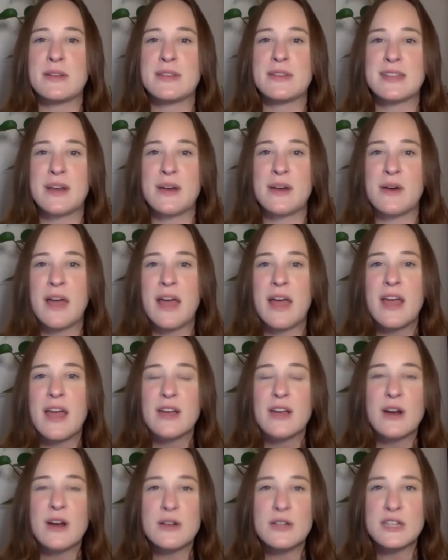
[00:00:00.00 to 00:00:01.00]
So
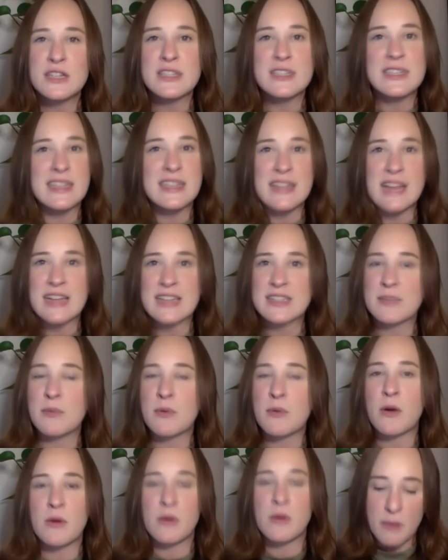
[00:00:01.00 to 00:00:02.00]
coaches need that
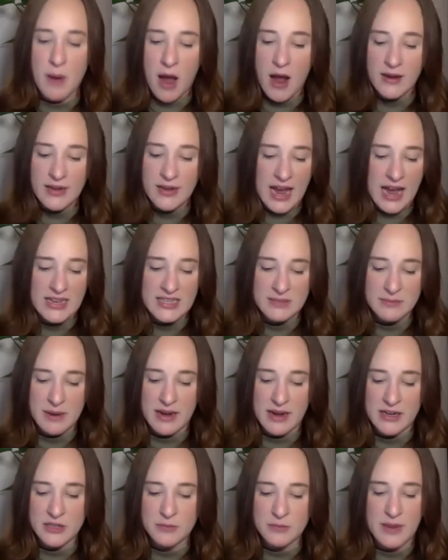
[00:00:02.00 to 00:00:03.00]
support with podcast
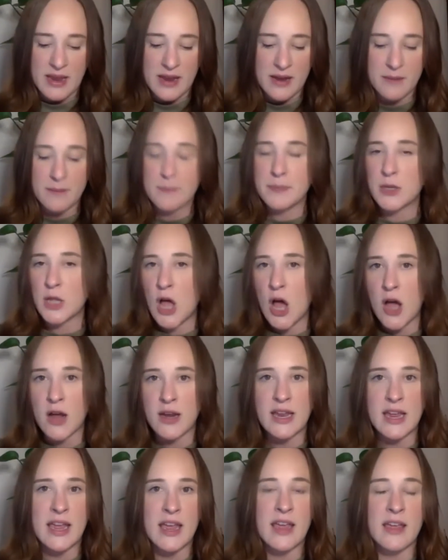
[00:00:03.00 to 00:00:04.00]
management,
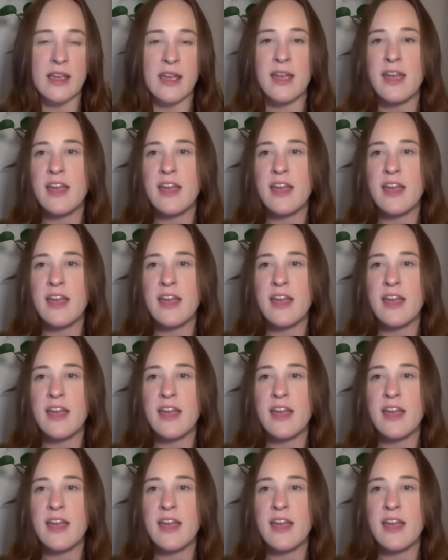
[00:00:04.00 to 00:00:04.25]
blogging,